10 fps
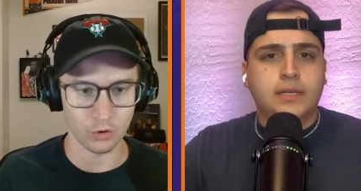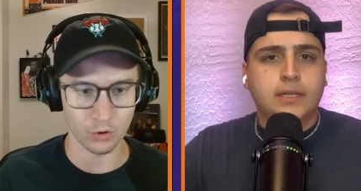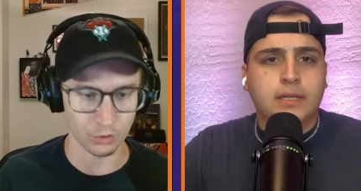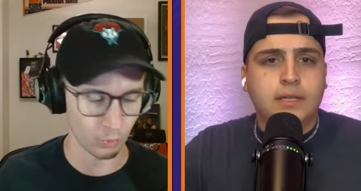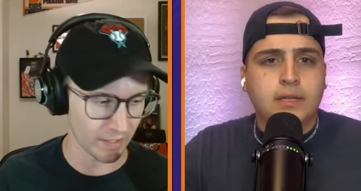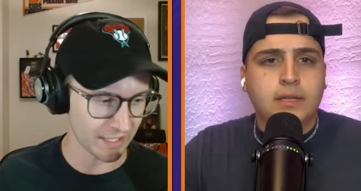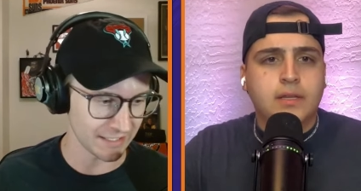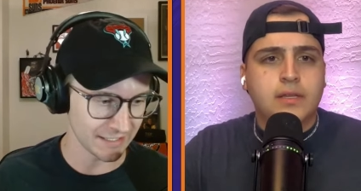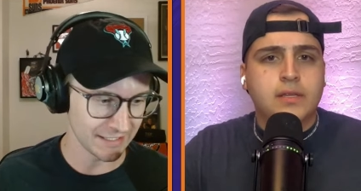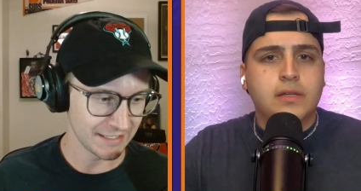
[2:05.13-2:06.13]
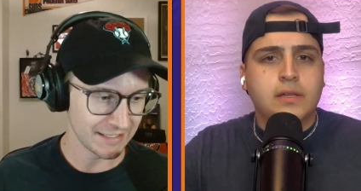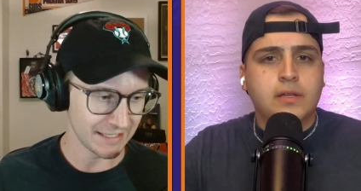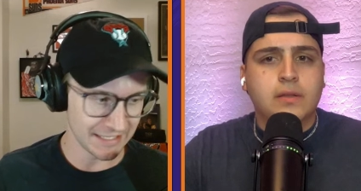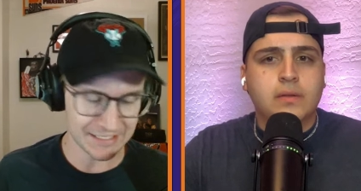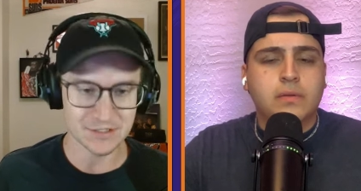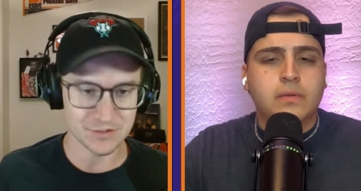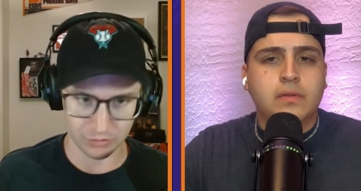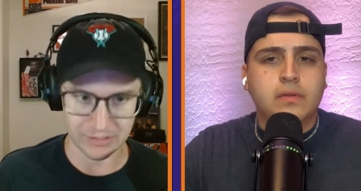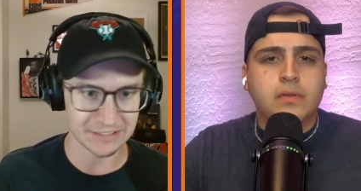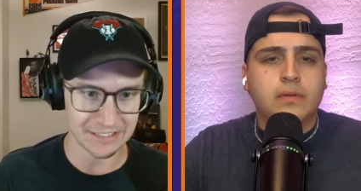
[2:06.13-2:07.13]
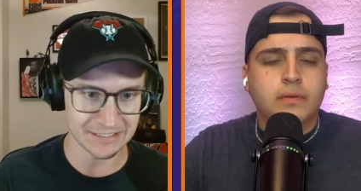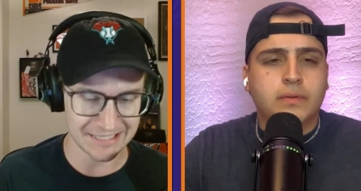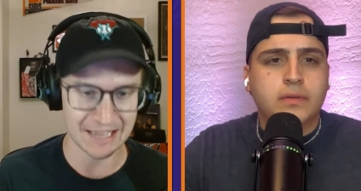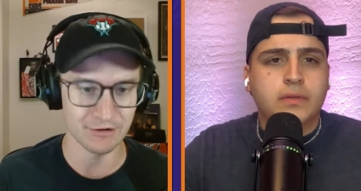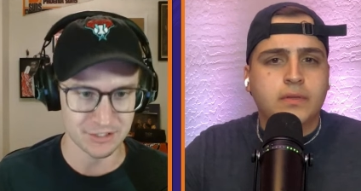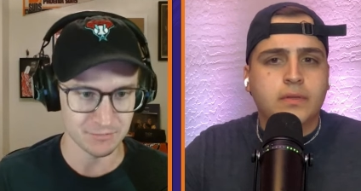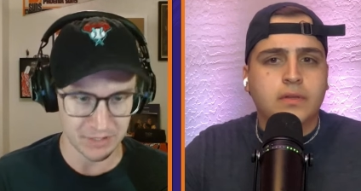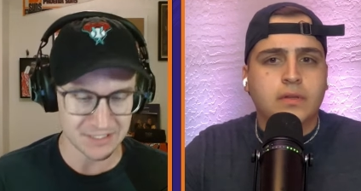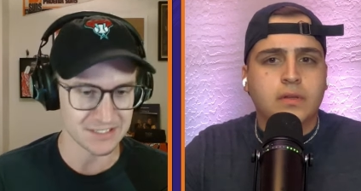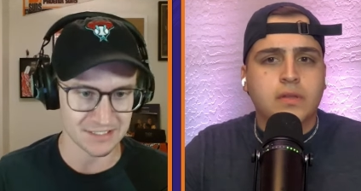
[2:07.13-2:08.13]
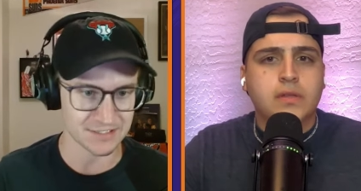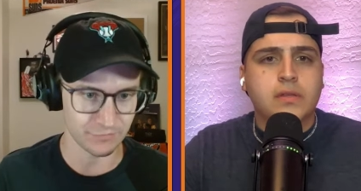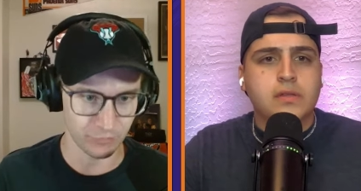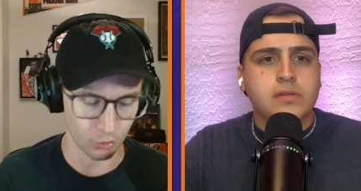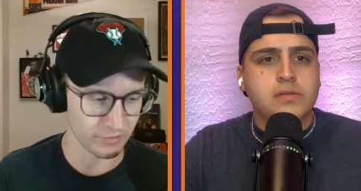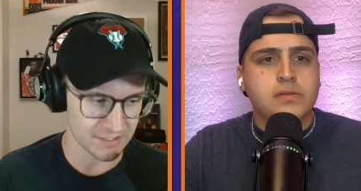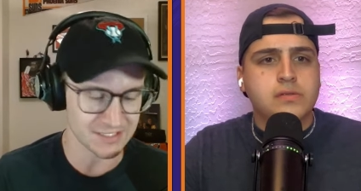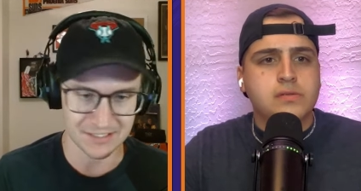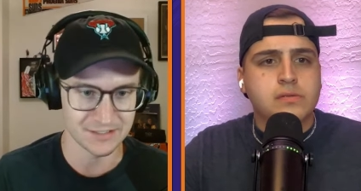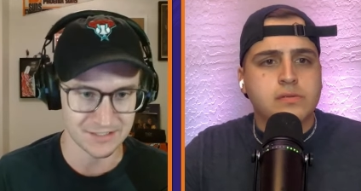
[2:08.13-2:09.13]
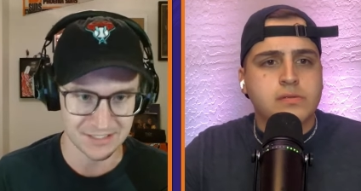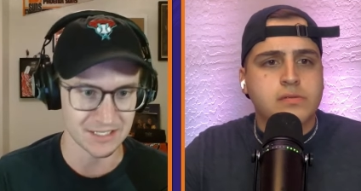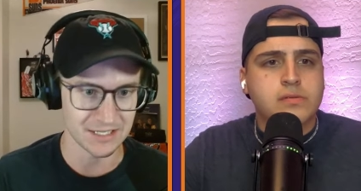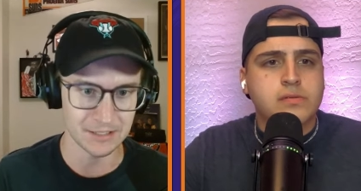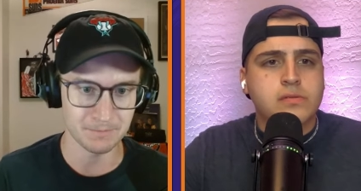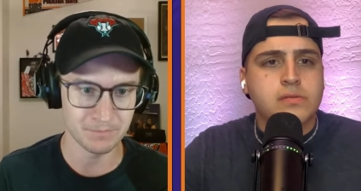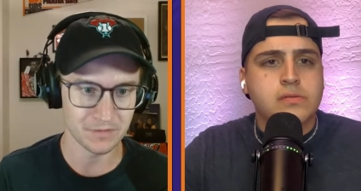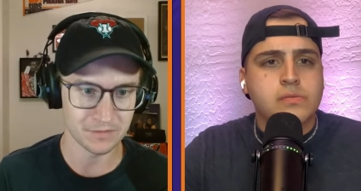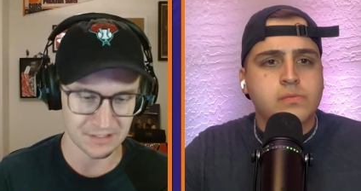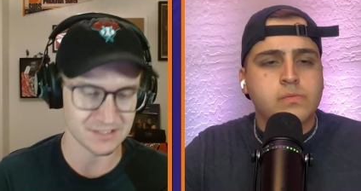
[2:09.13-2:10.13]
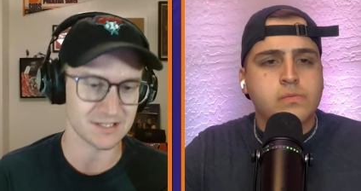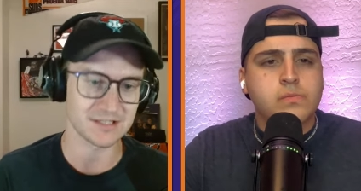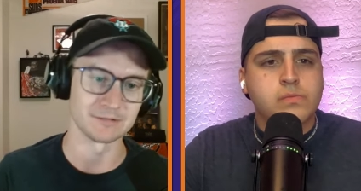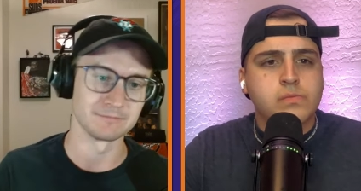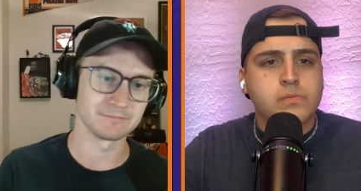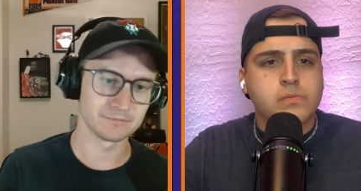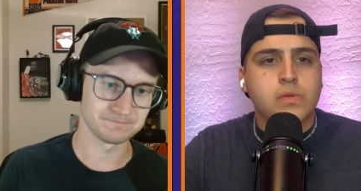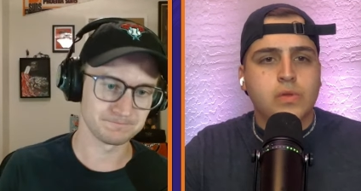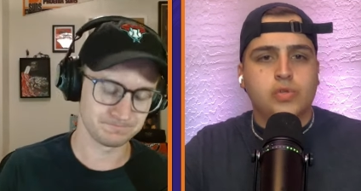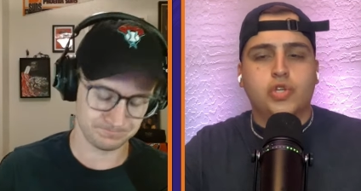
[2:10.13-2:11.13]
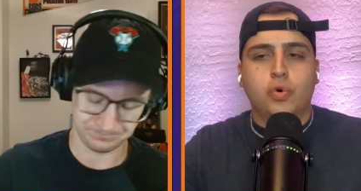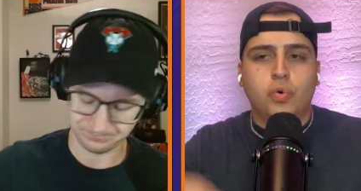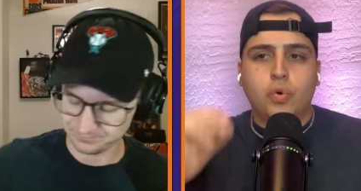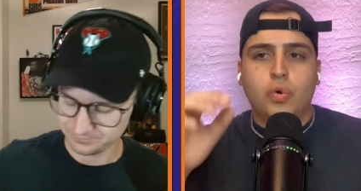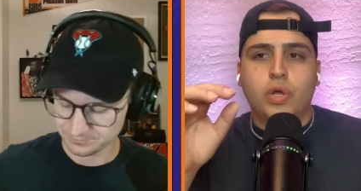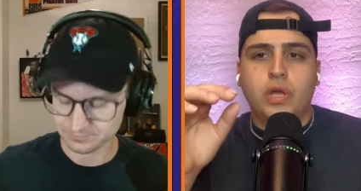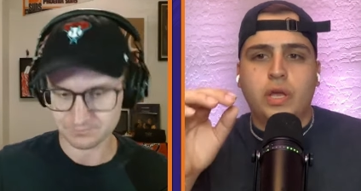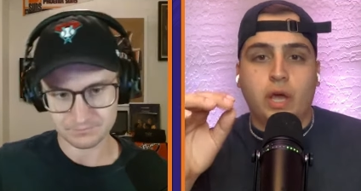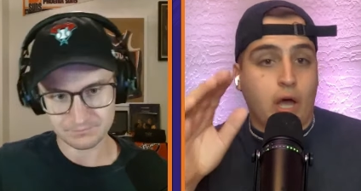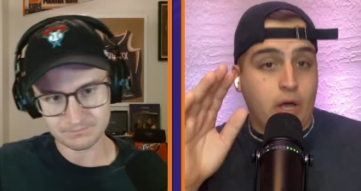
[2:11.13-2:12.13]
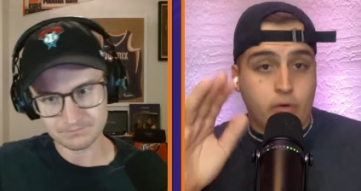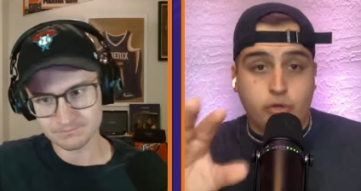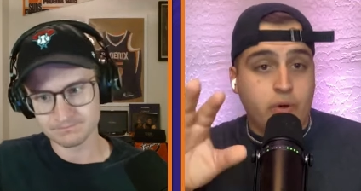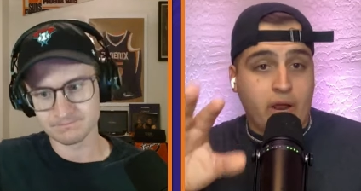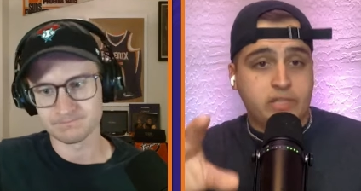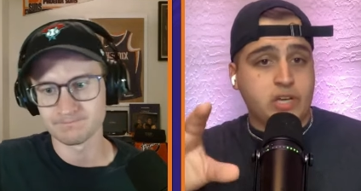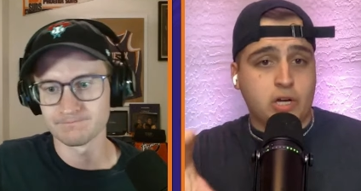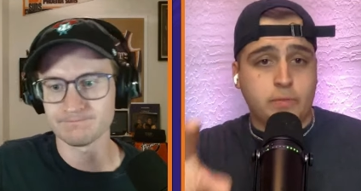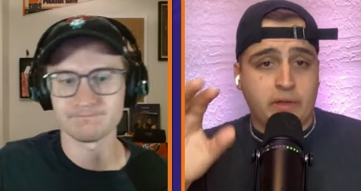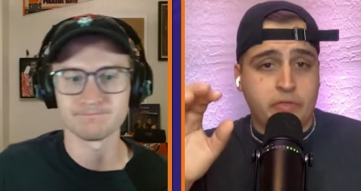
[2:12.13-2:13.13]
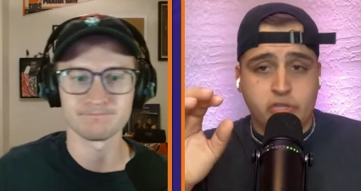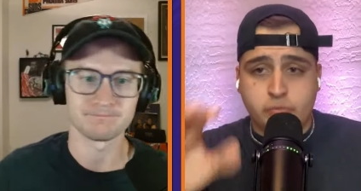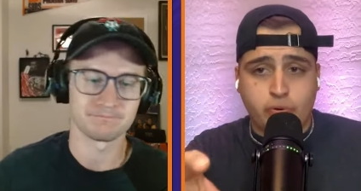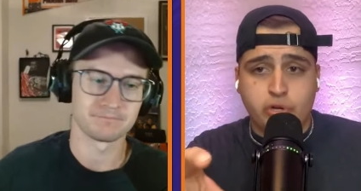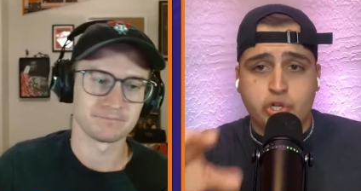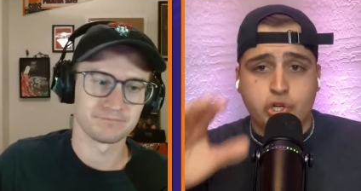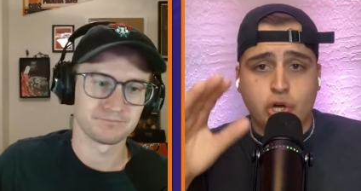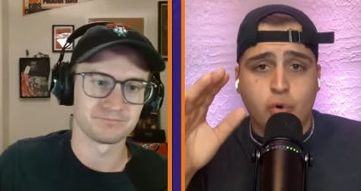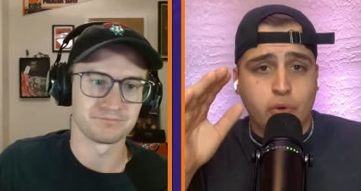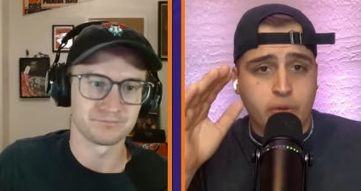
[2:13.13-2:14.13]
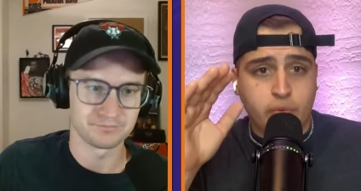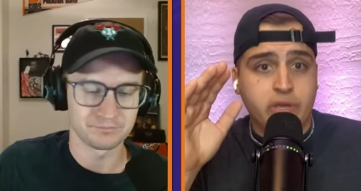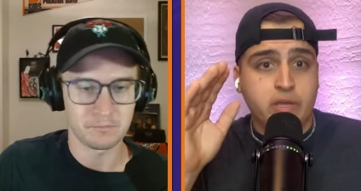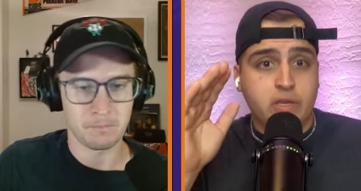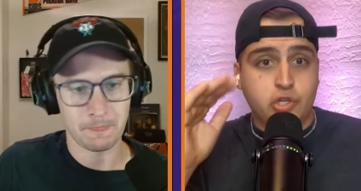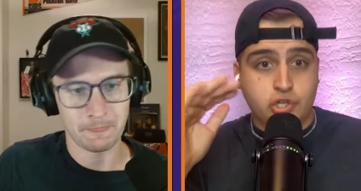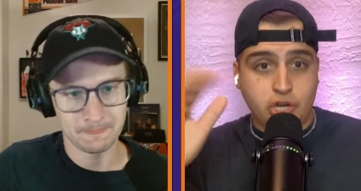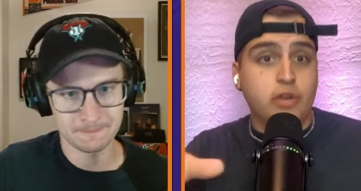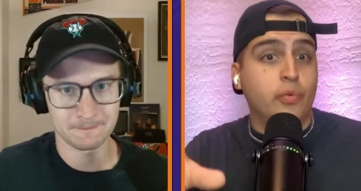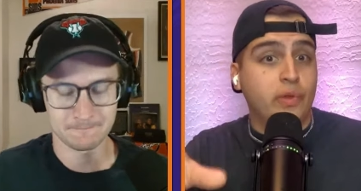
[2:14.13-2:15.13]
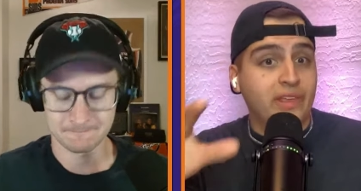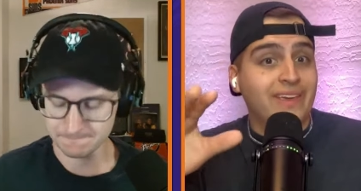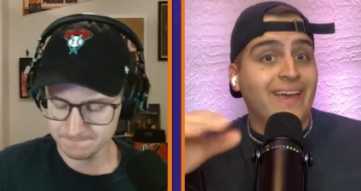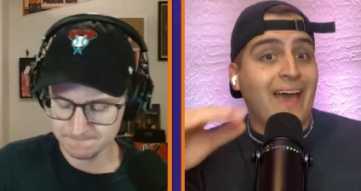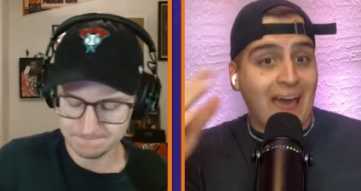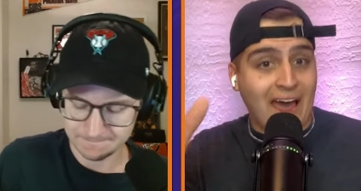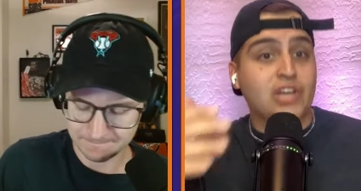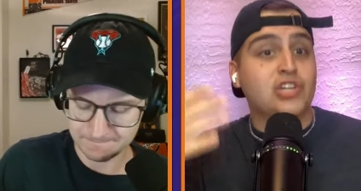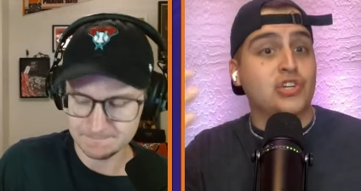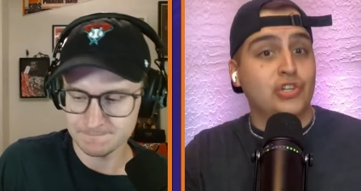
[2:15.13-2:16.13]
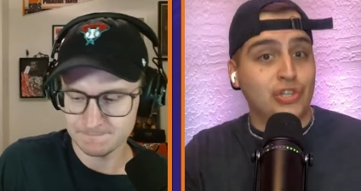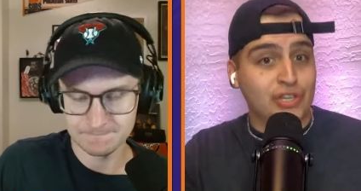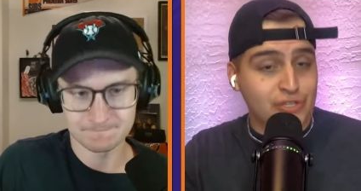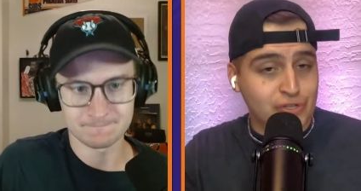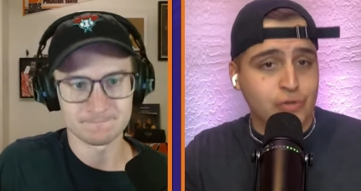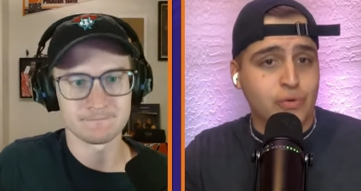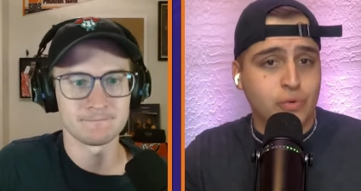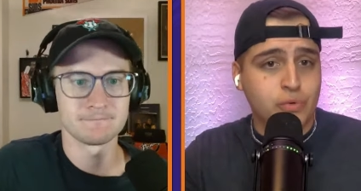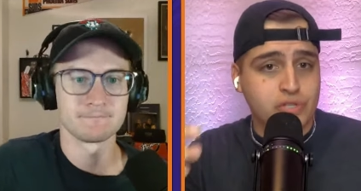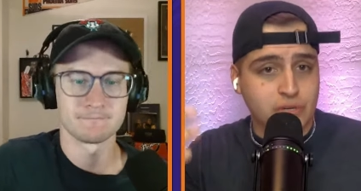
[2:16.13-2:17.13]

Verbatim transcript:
Speaker 1: court when it is really down to business for this Suns team this season?
Speaker 2: So you and I talked about this pre-show. We we genuinely actually do